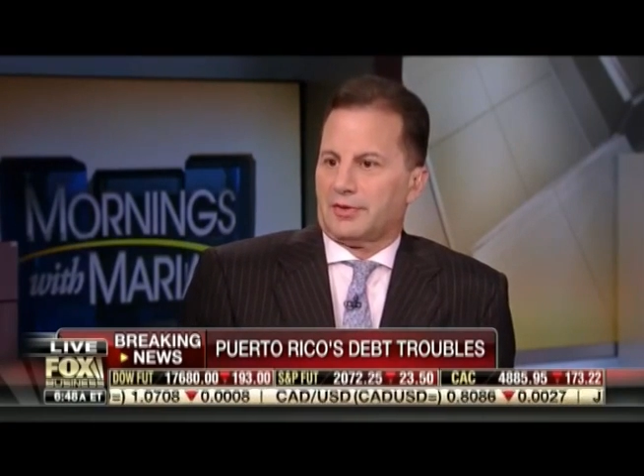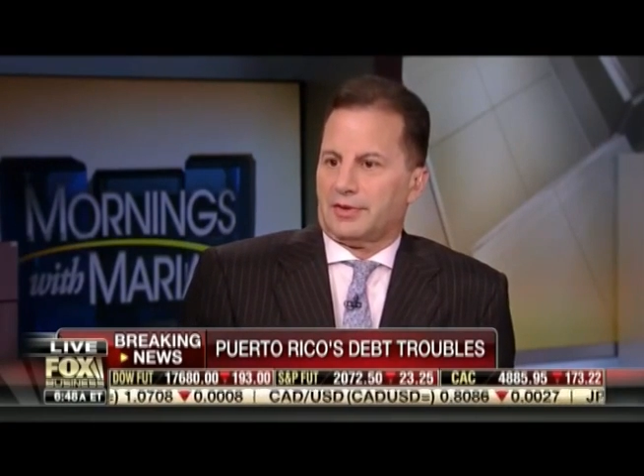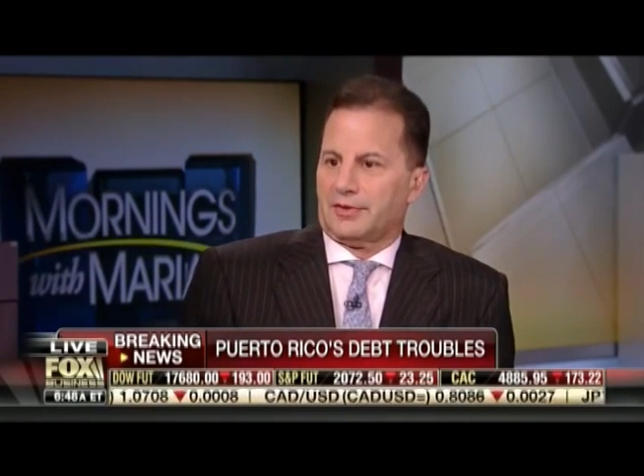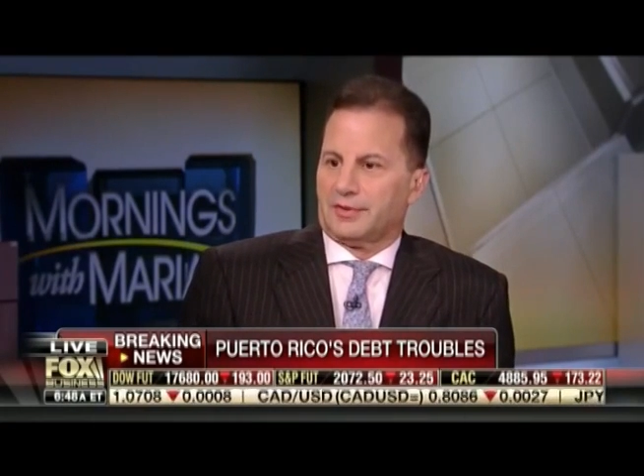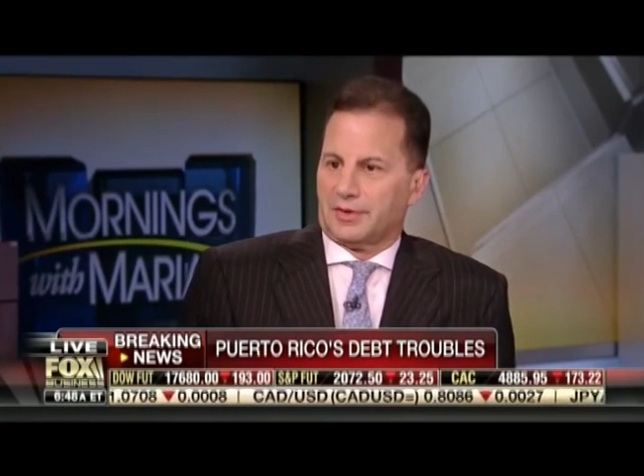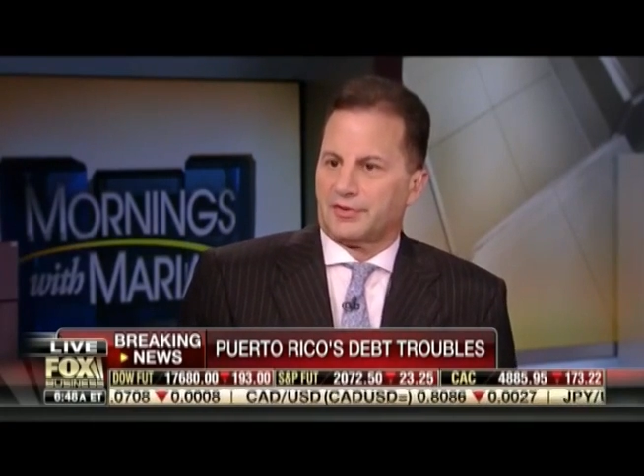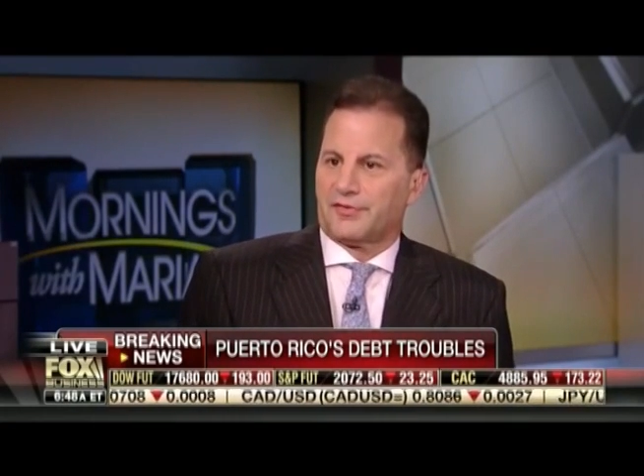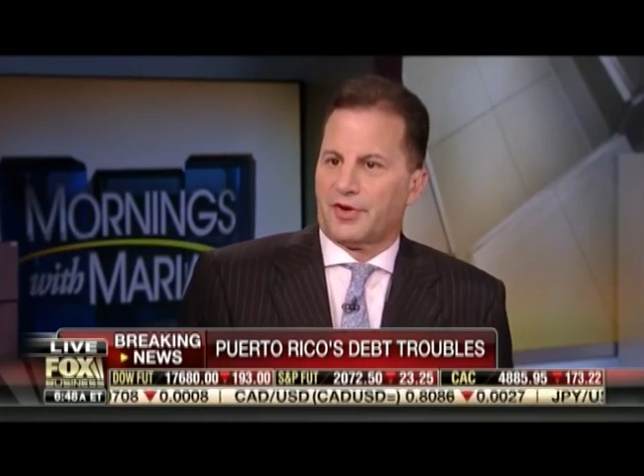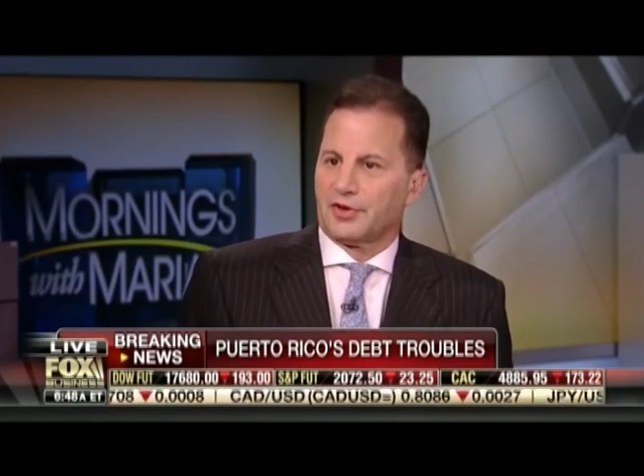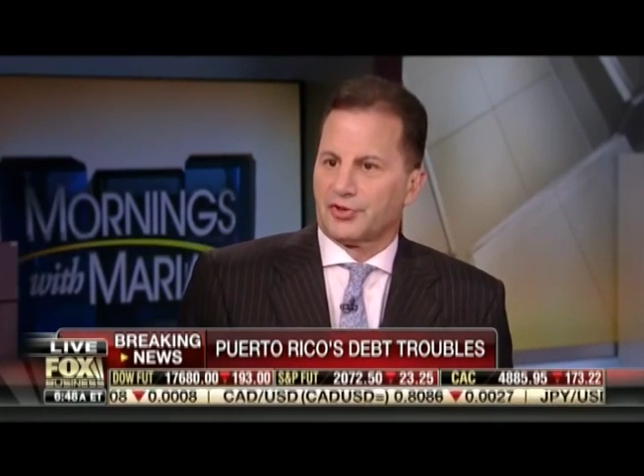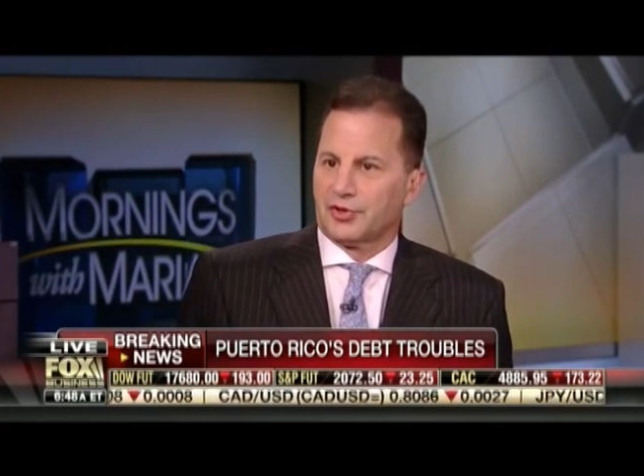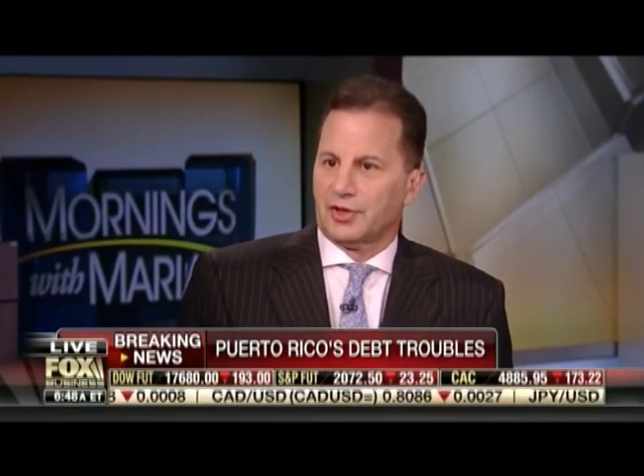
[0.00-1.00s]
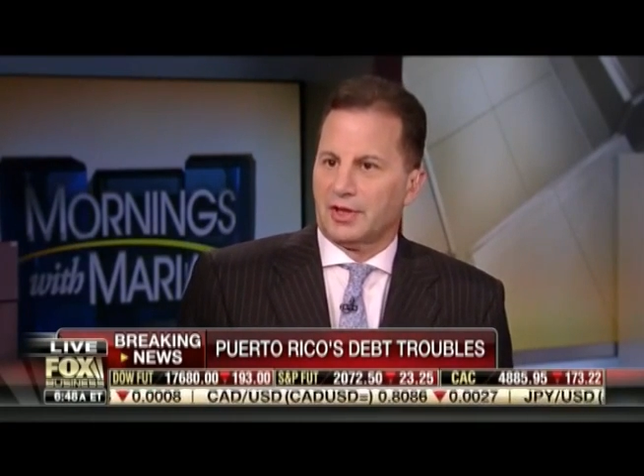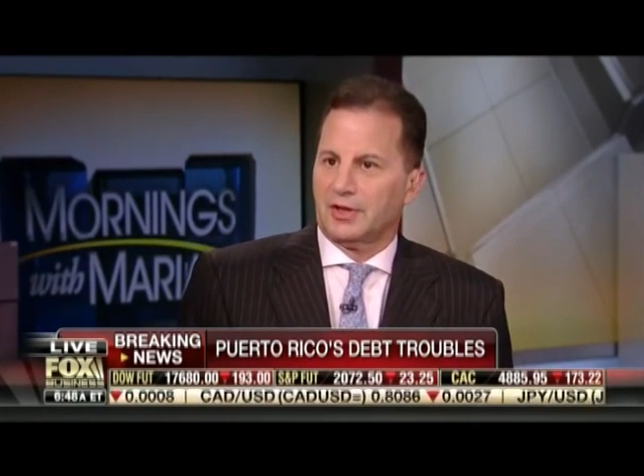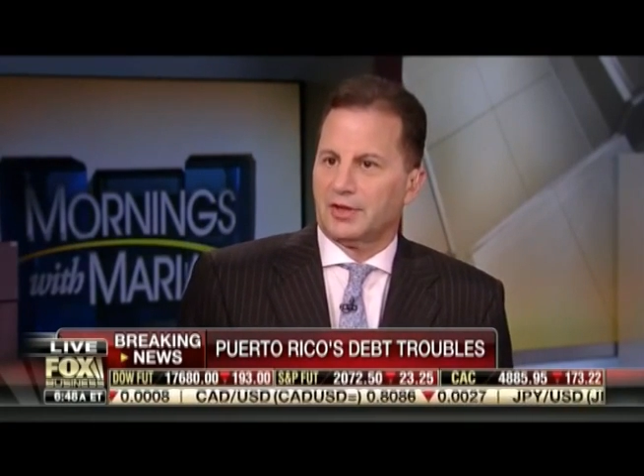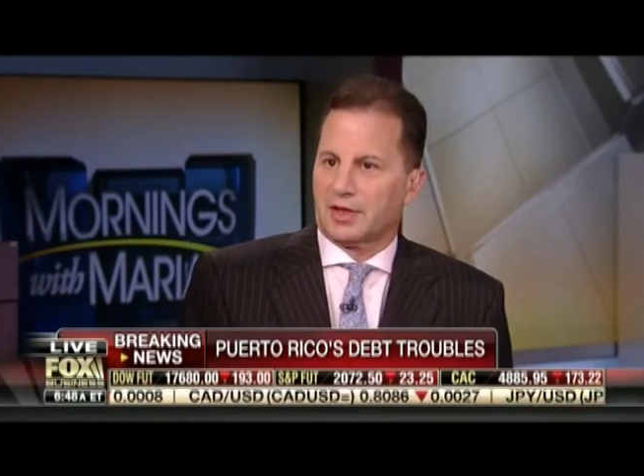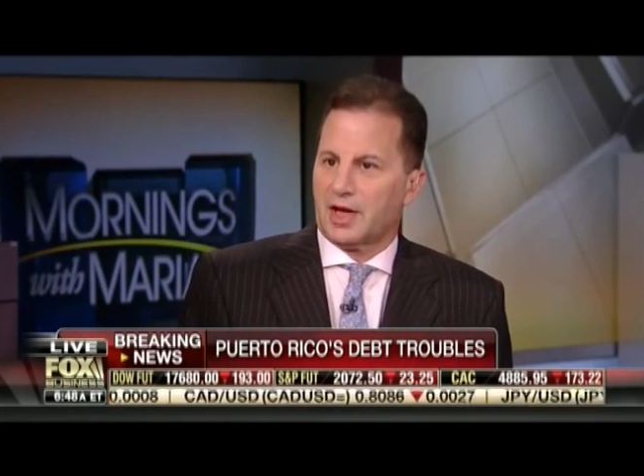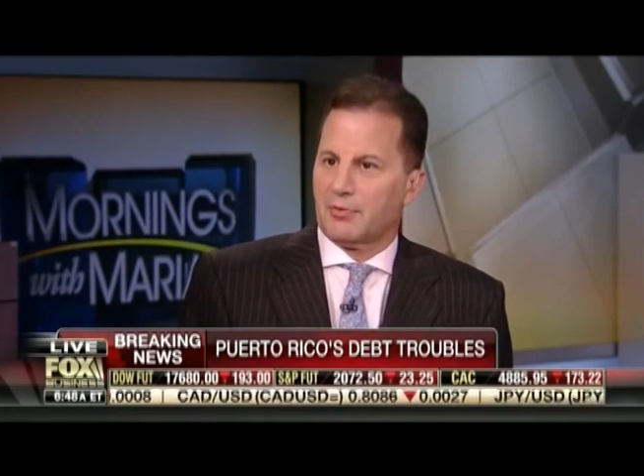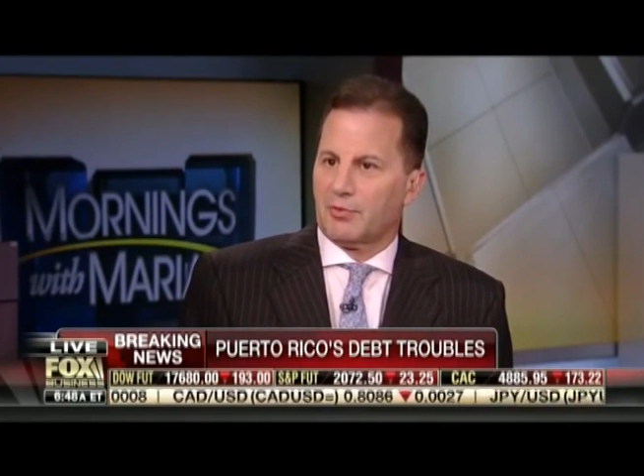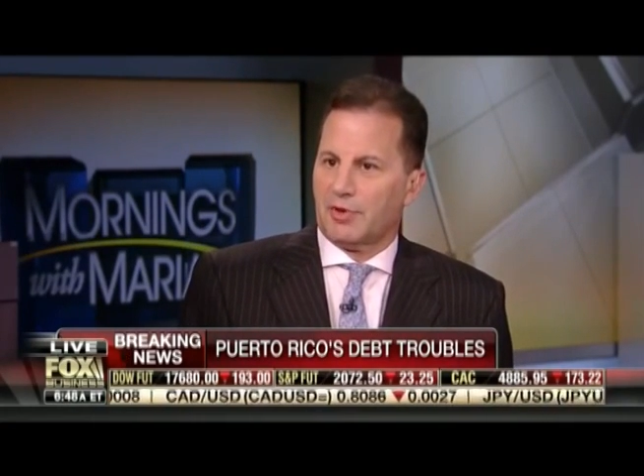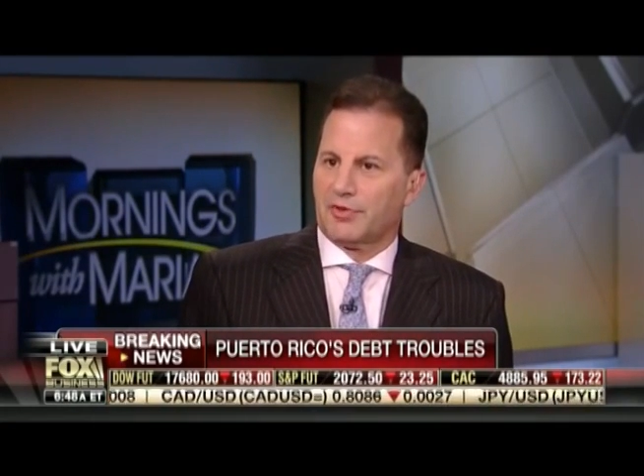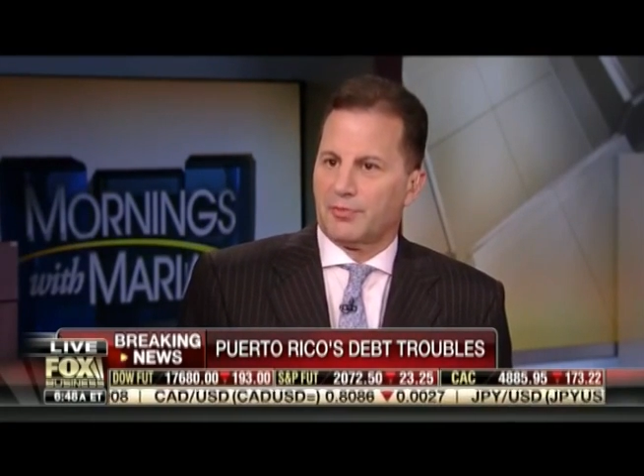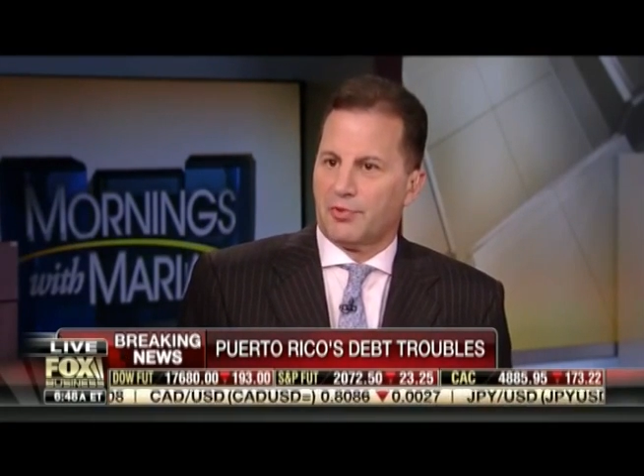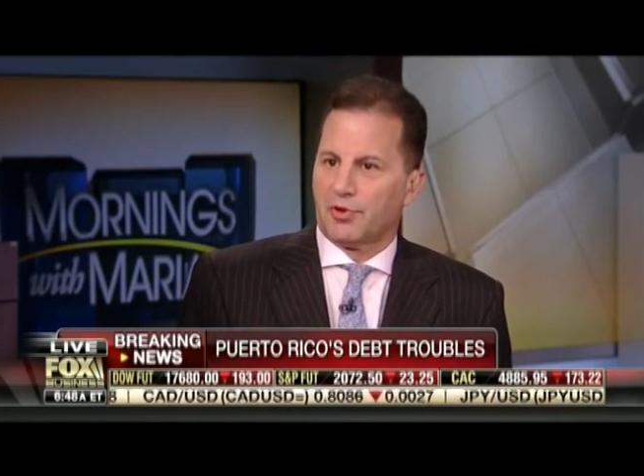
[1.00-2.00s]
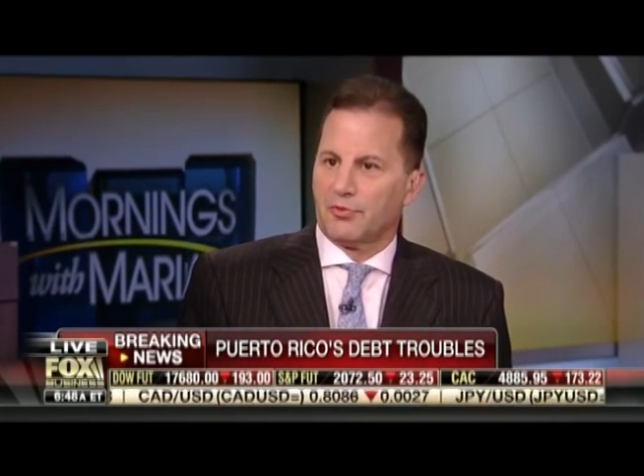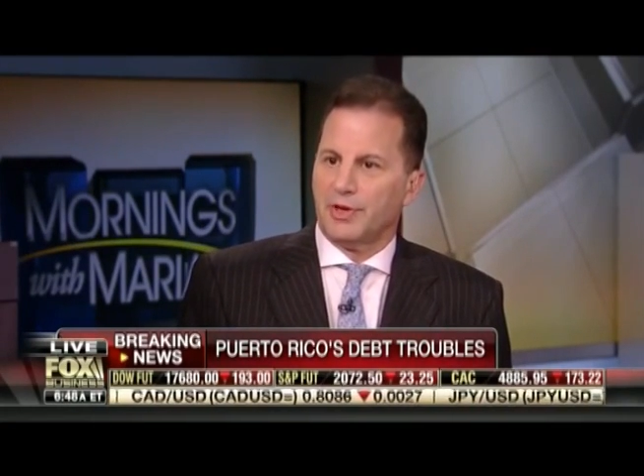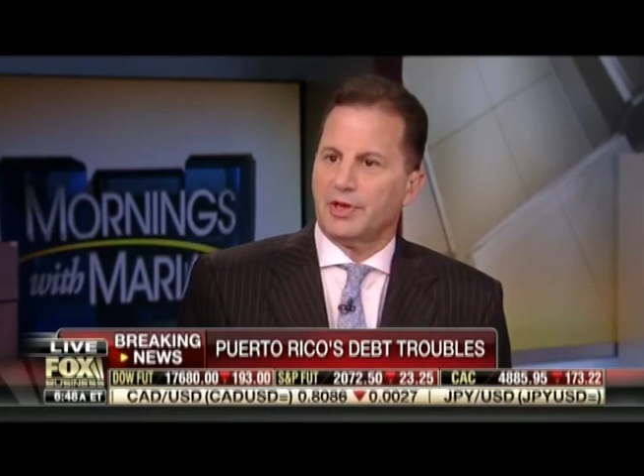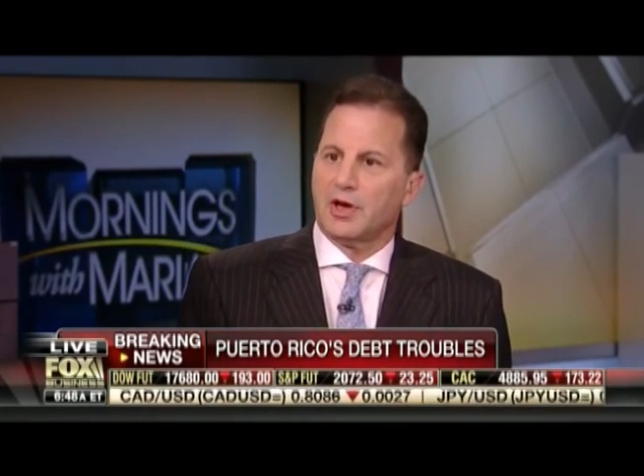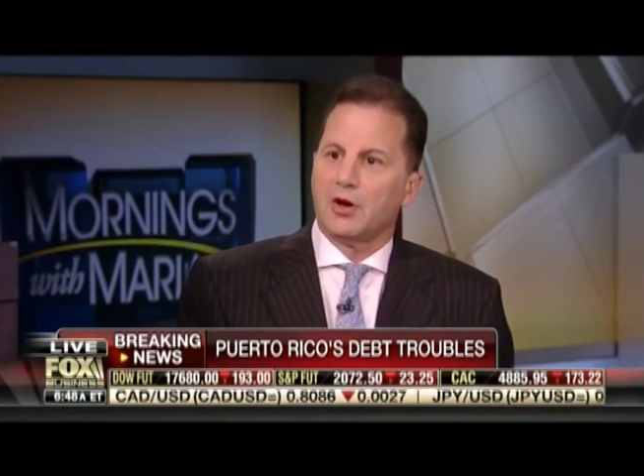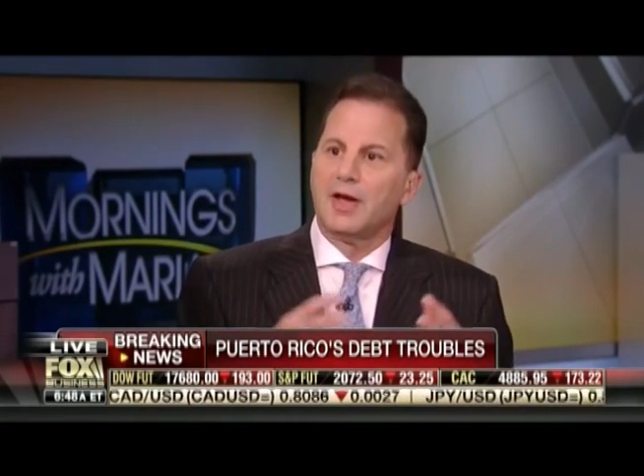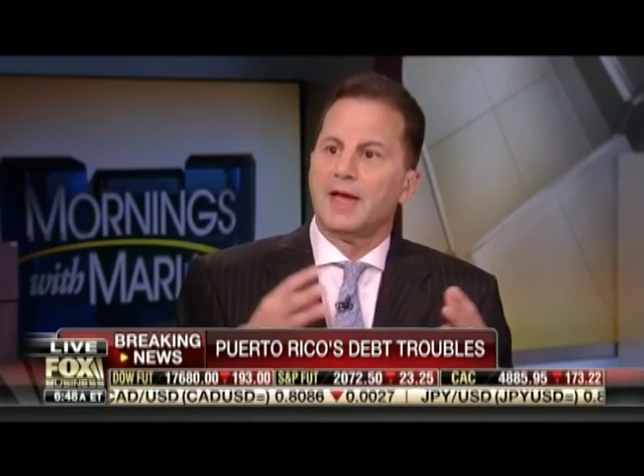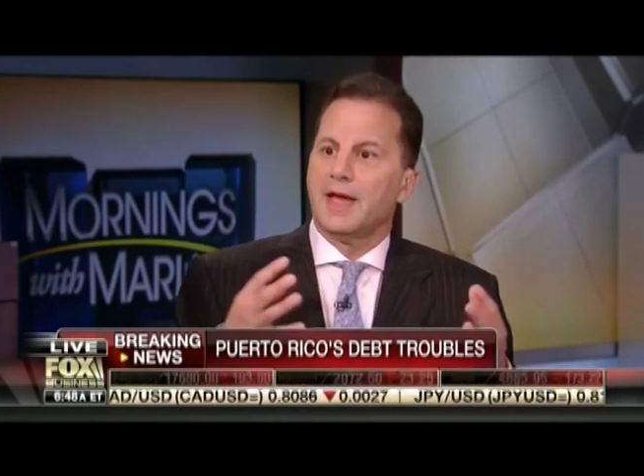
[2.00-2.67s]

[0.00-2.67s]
is functionally the Commonwealth of Puerto Rico,